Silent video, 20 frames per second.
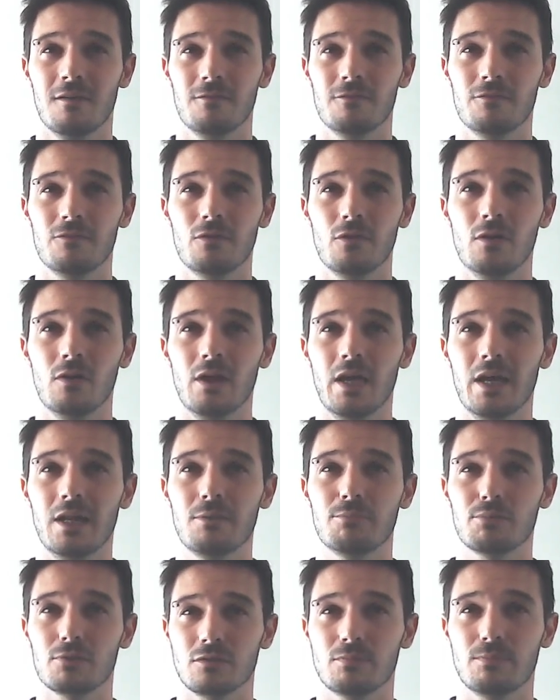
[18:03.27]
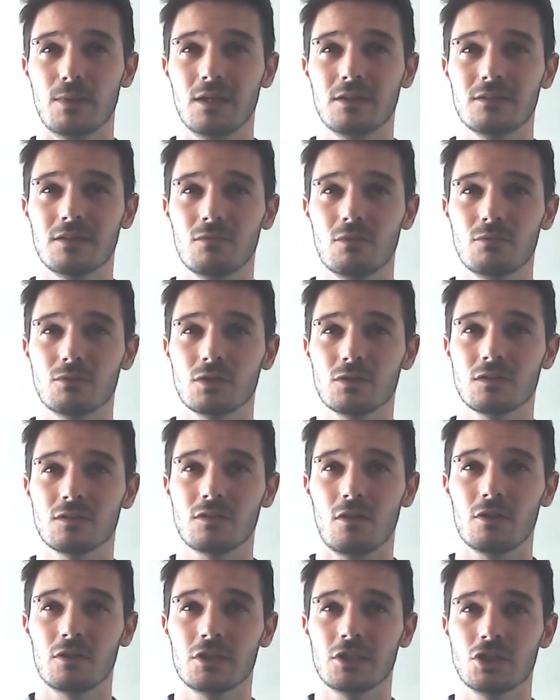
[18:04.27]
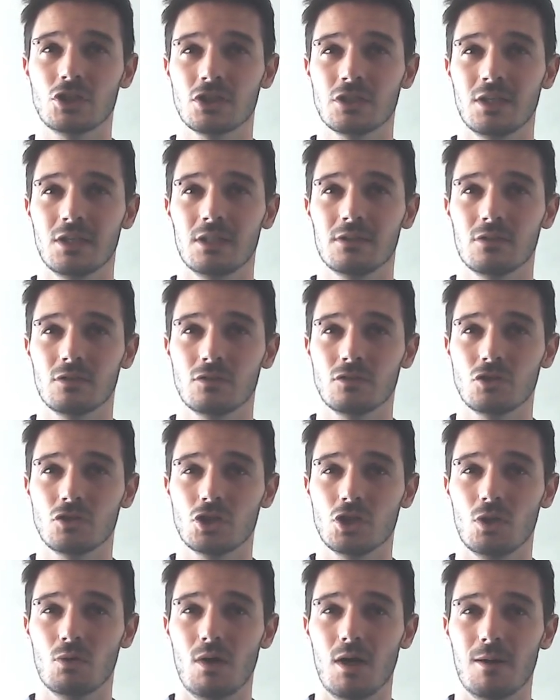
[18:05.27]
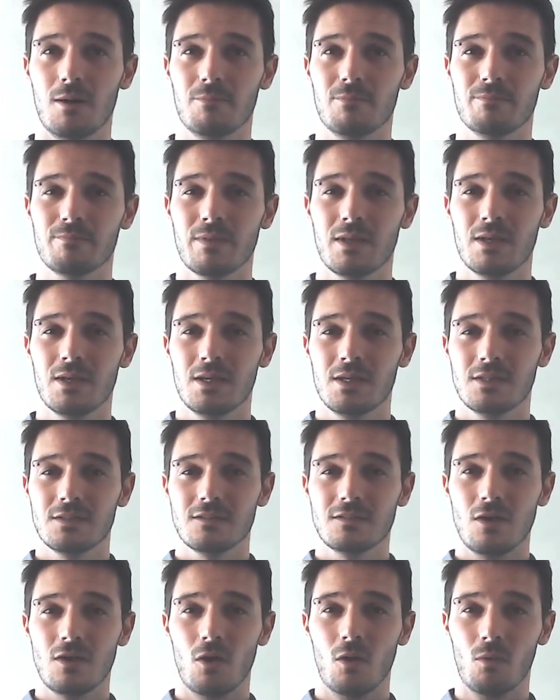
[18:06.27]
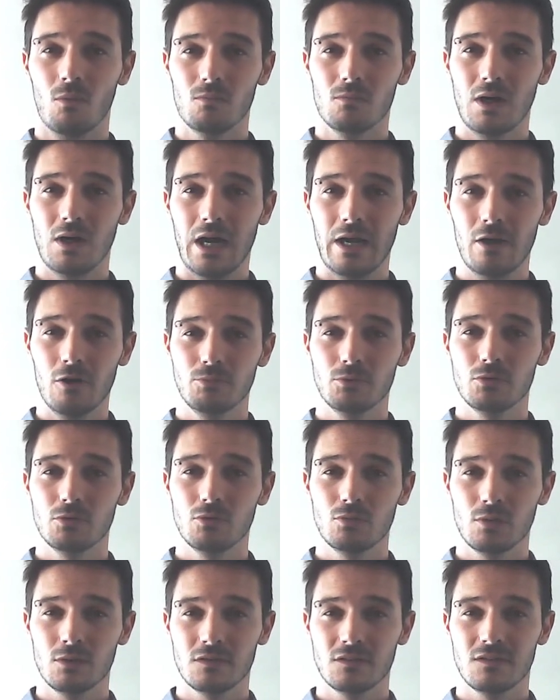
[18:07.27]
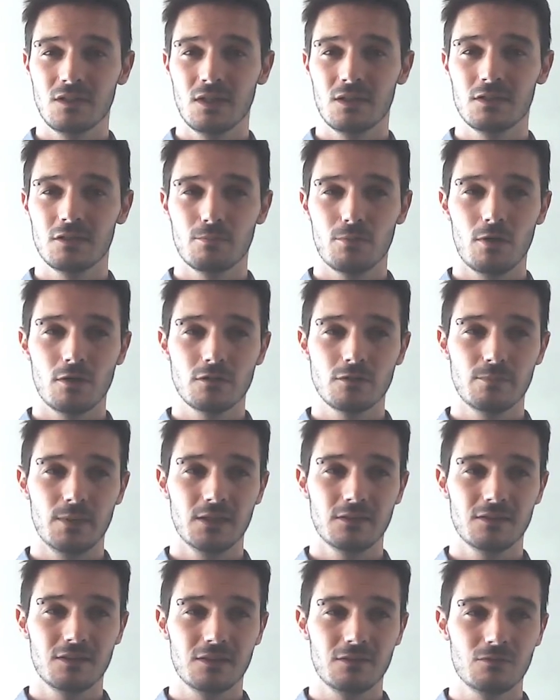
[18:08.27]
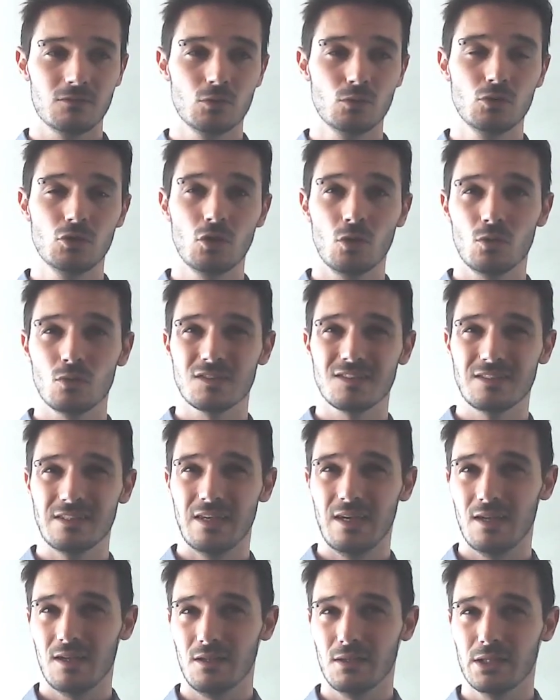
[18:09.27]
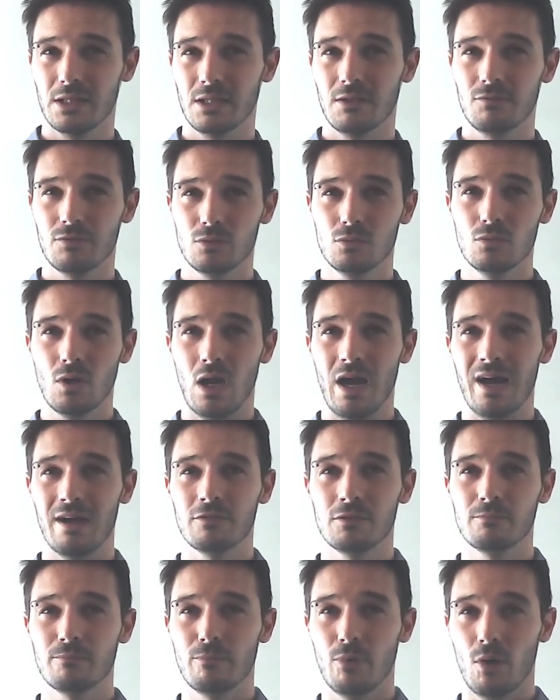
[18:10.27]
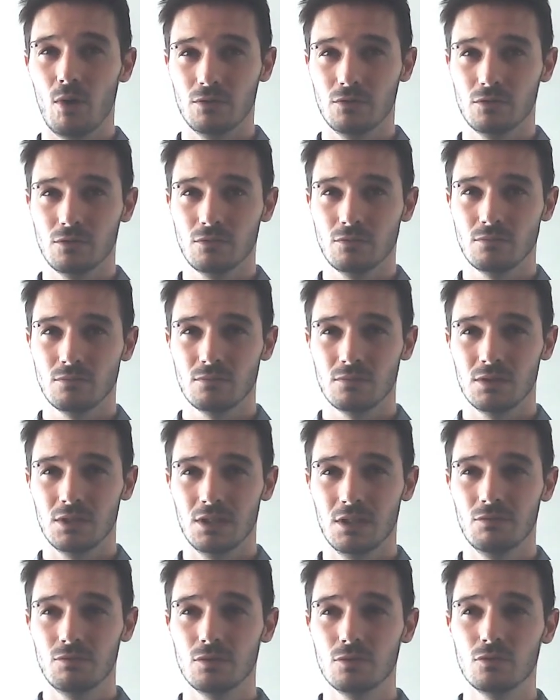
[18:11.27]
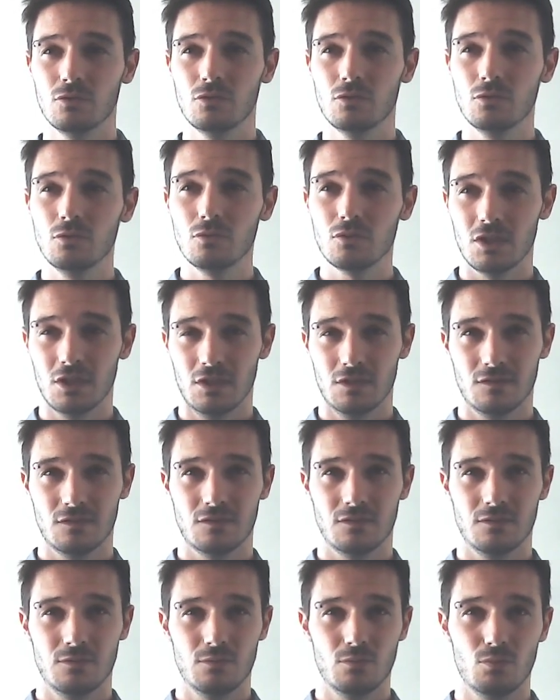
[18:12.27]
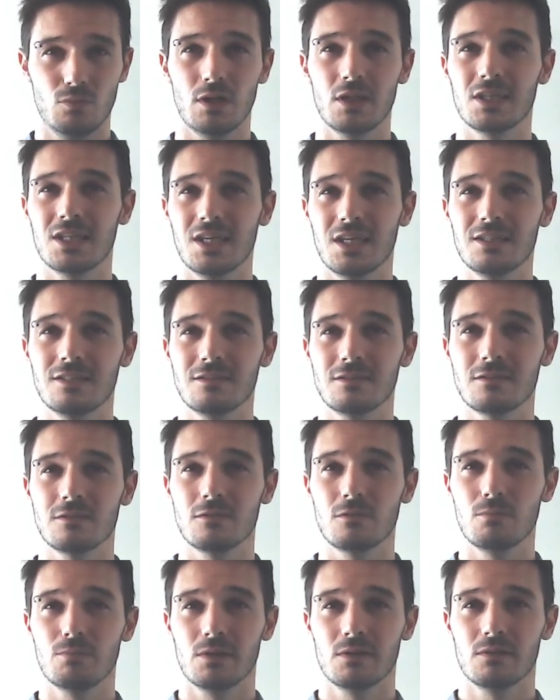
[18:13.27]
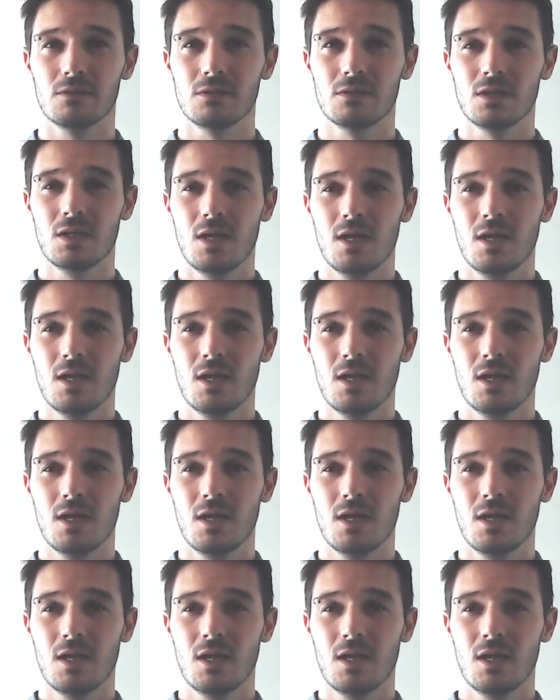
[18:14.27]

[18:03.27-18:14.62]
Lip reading: for a perspective of a consolidation that doesn't show up. So I hope you do understand this perspective. You don't sell if you haven't bought. If you do this, you're really getting stupid.